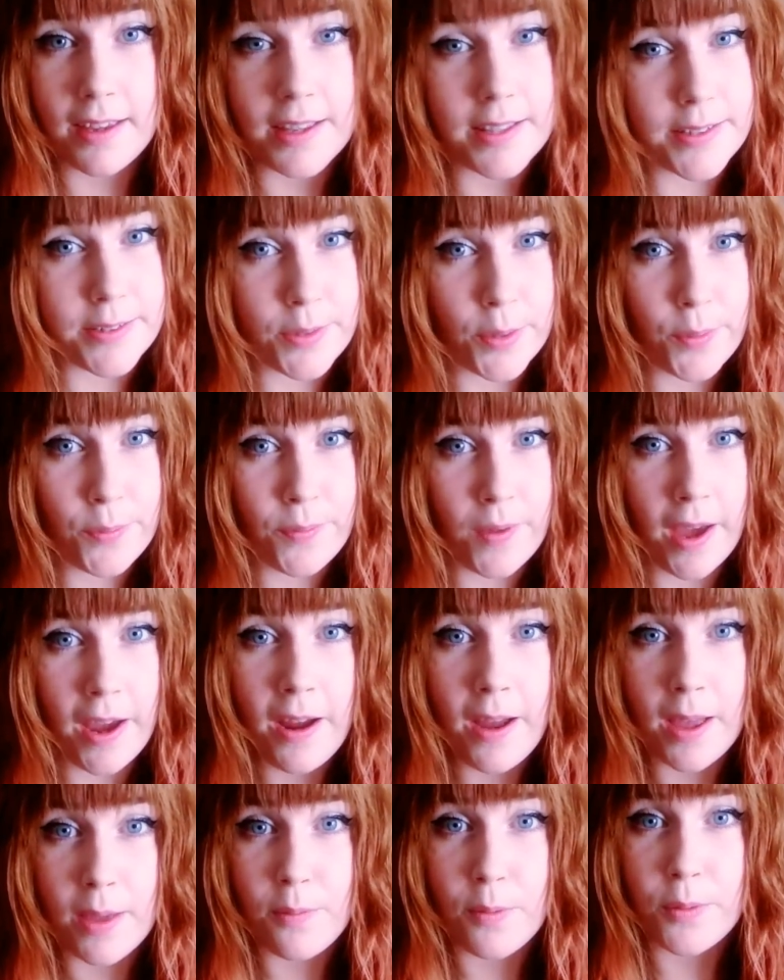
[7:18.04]
So far,
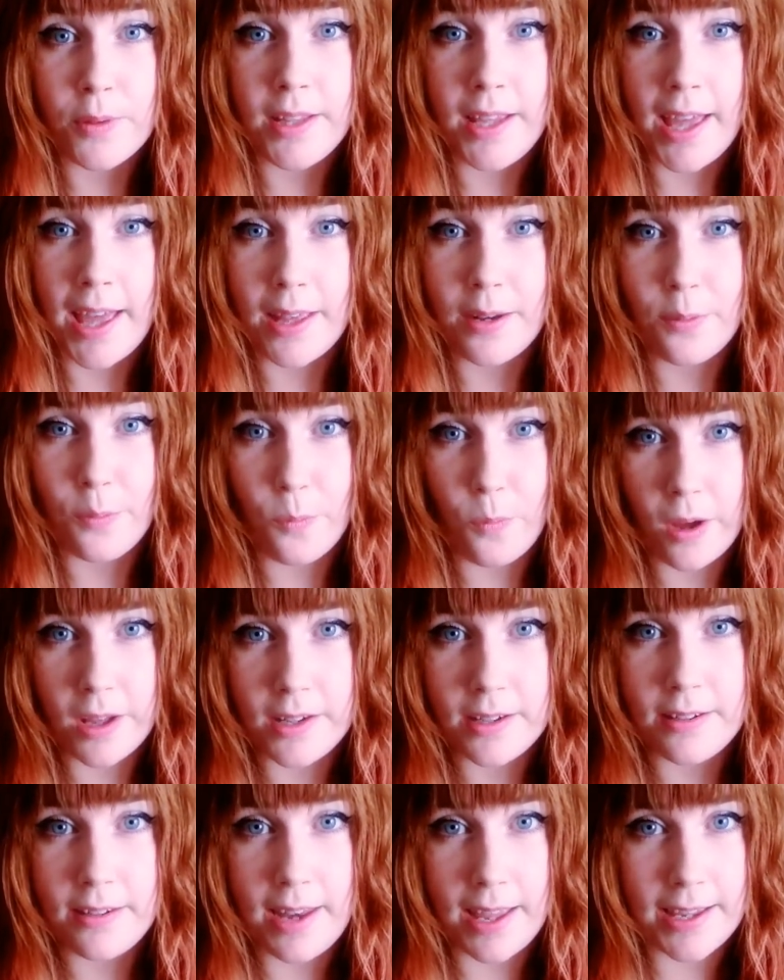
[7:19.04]
I've only had
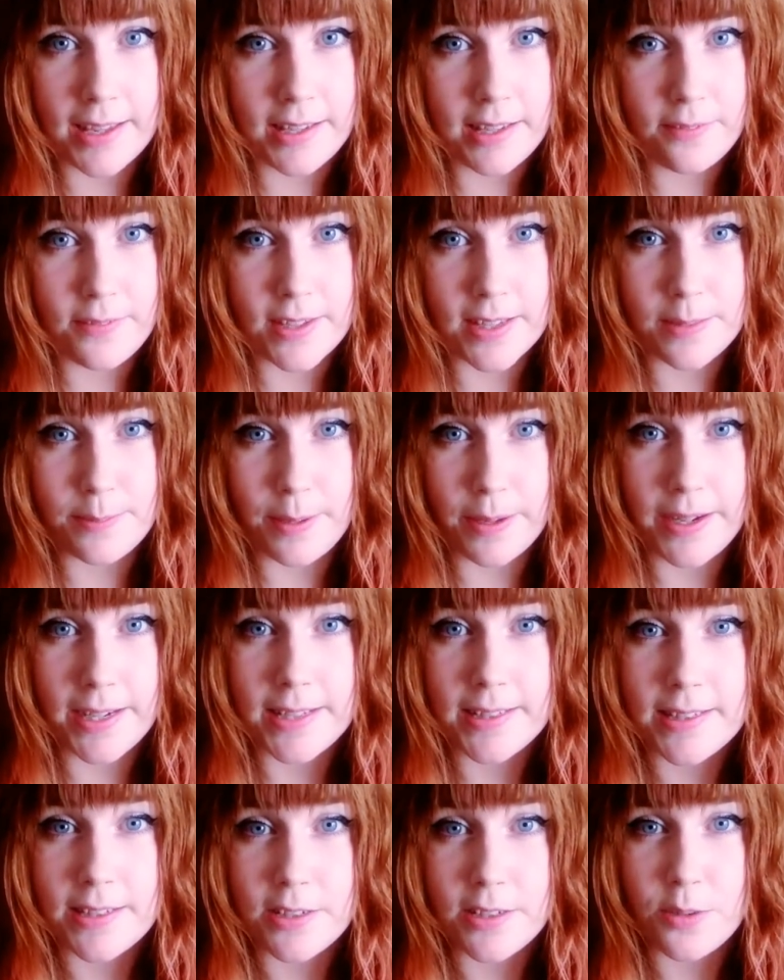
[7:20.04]
one negative
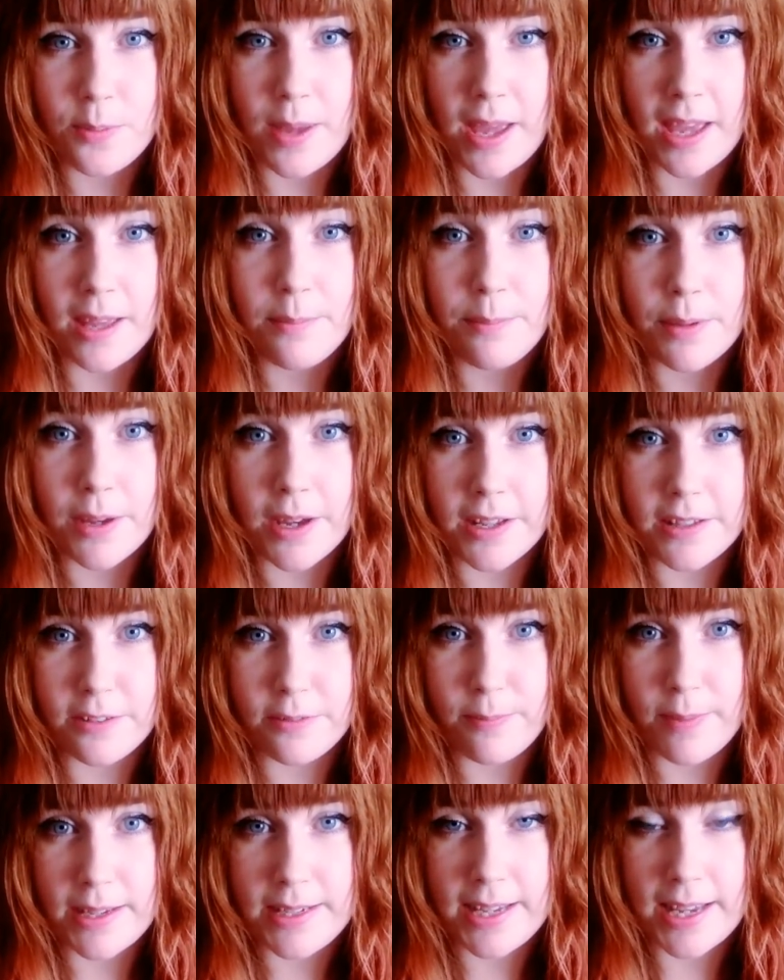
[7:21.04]
experience in Japan because
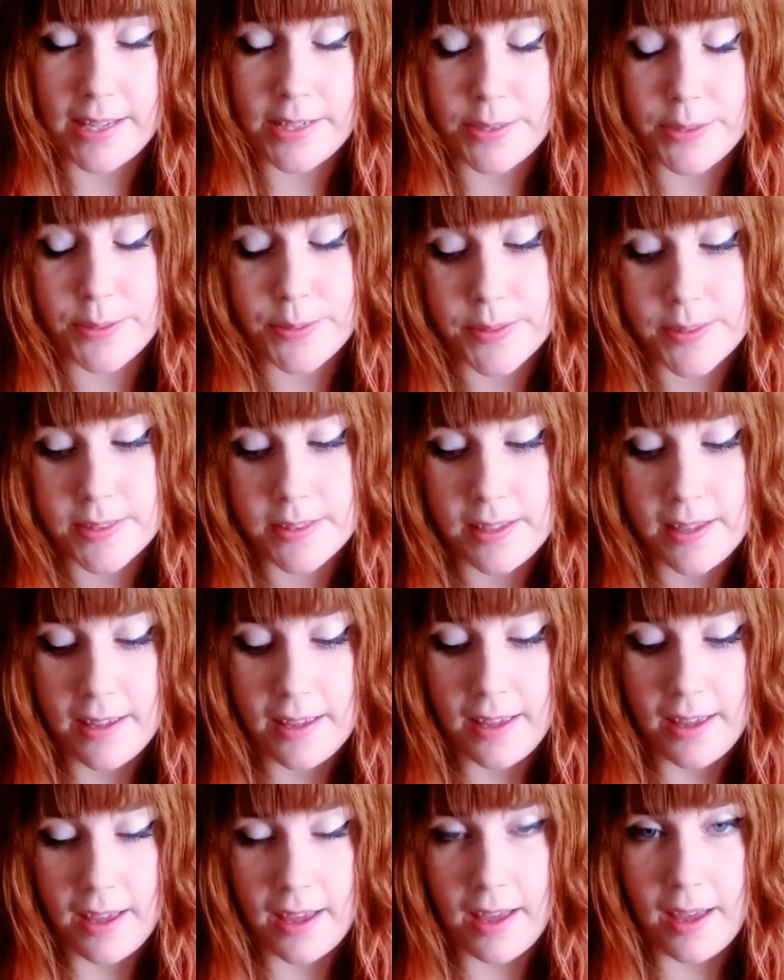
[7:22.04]
of my tattoos.
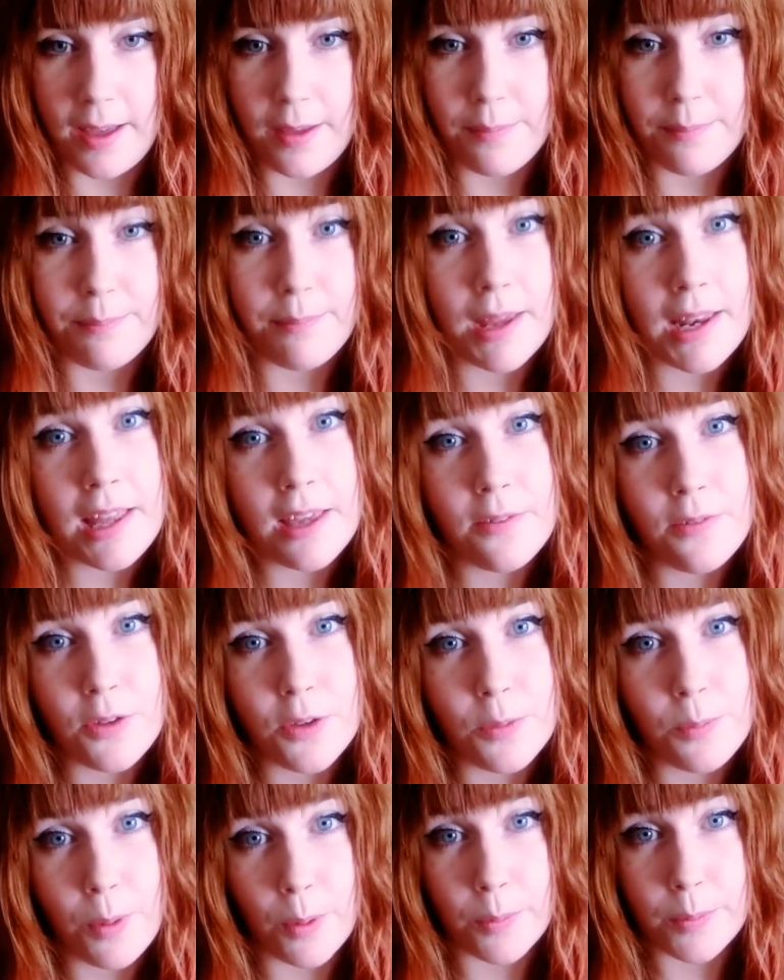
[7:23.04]
Many of
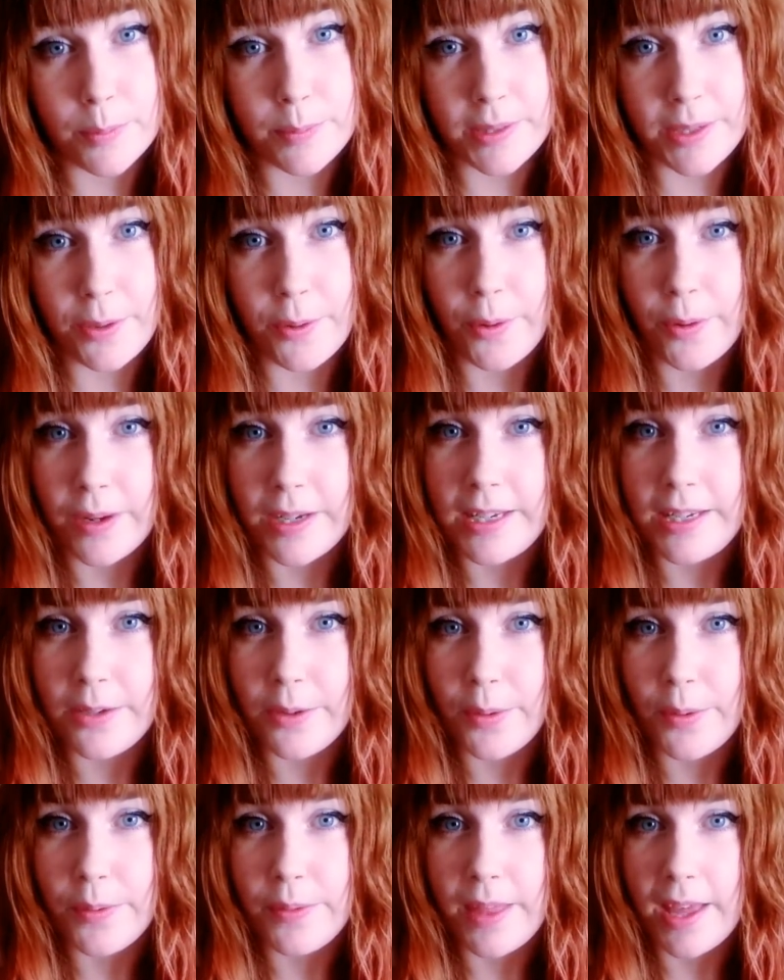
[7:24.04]
you probably already
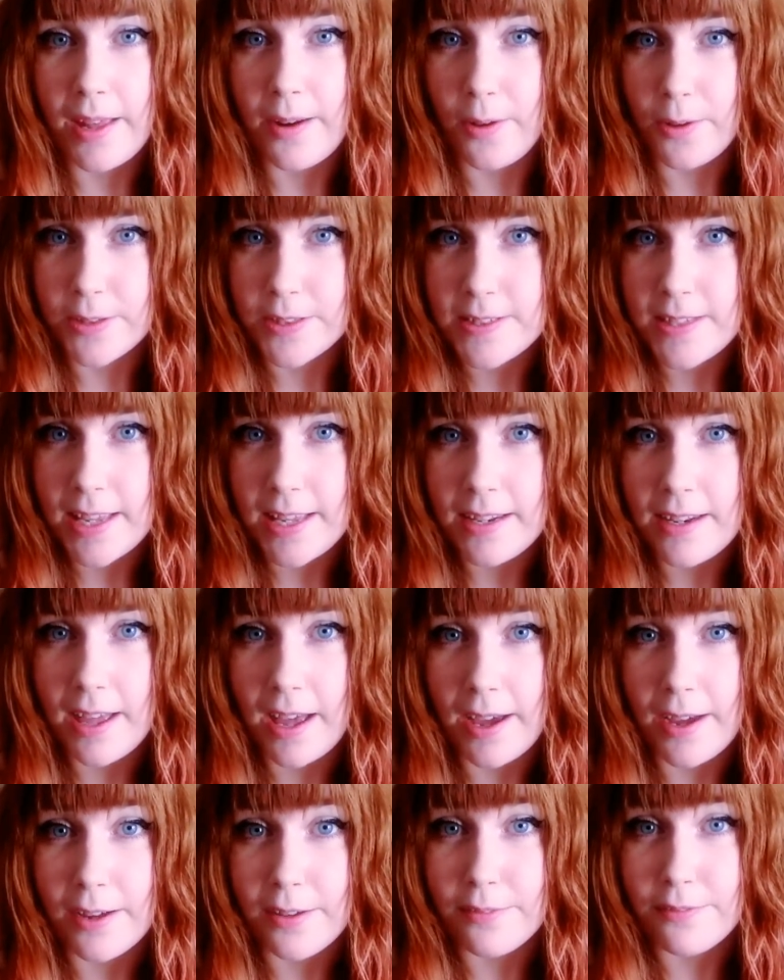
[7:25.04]
know that onsen
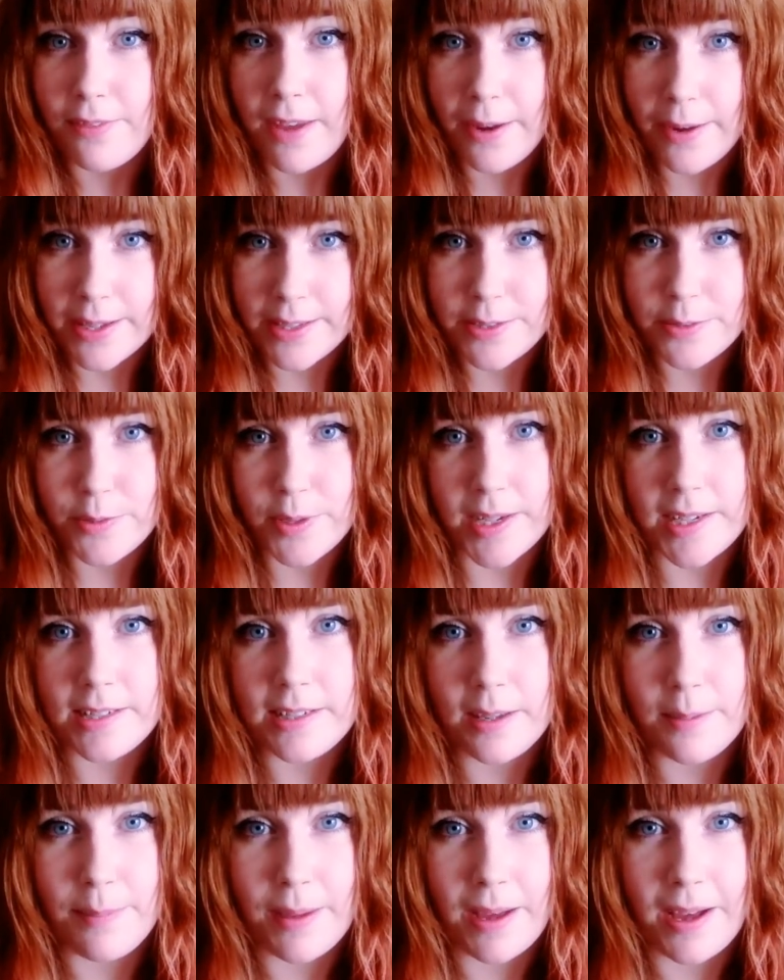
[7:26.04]
are very
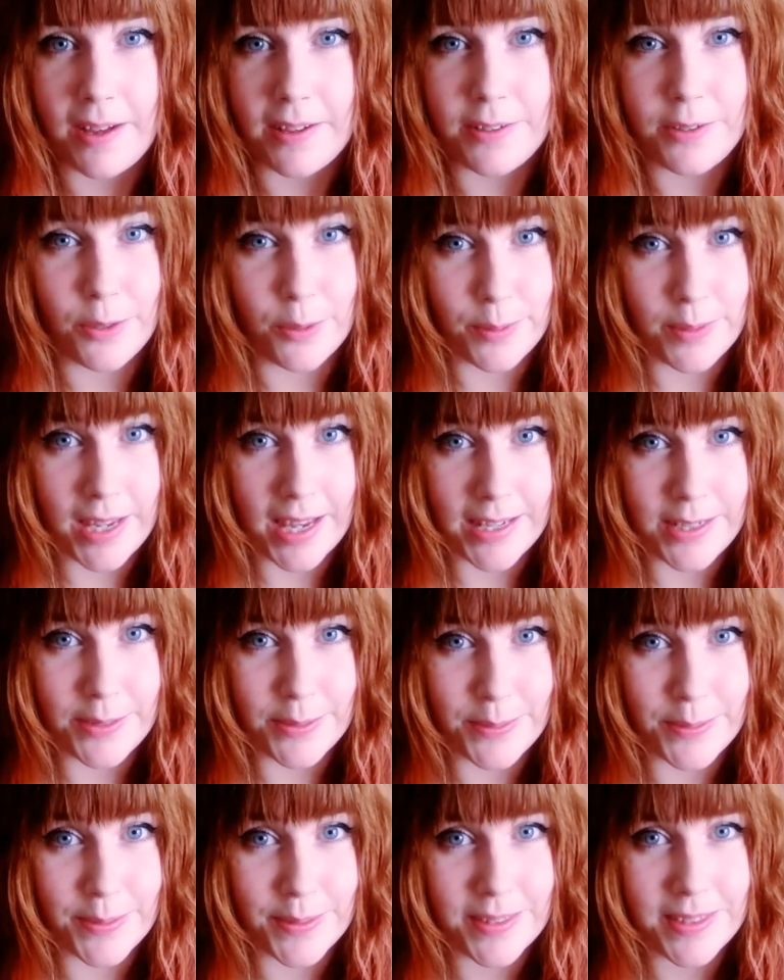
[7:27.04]
strict about no
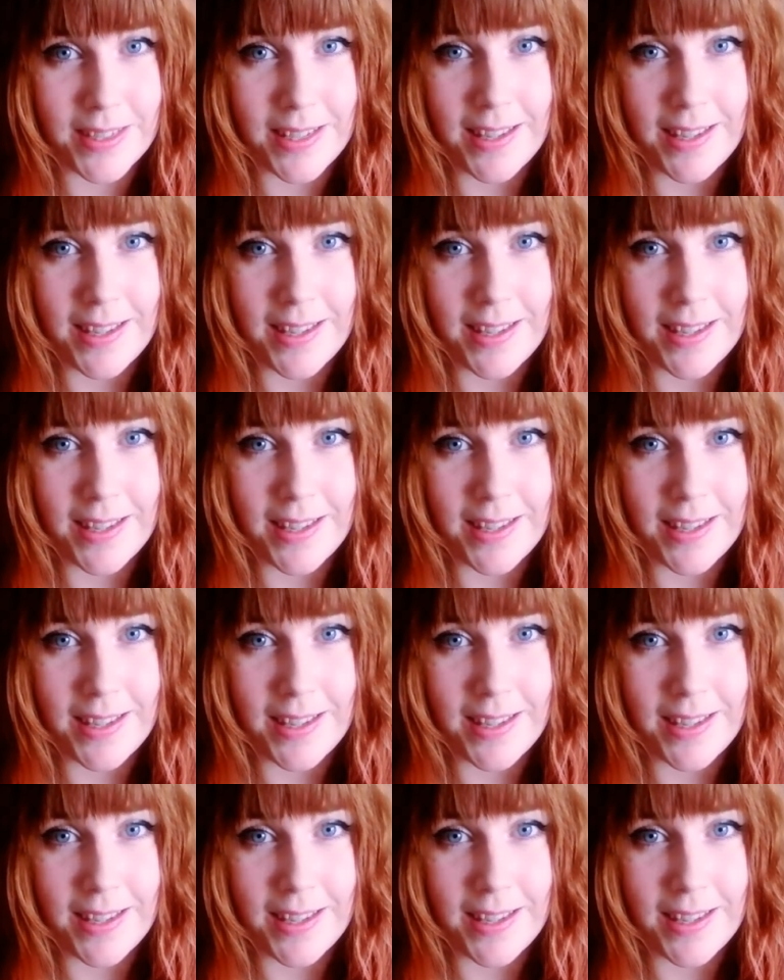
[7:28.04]
tattoos.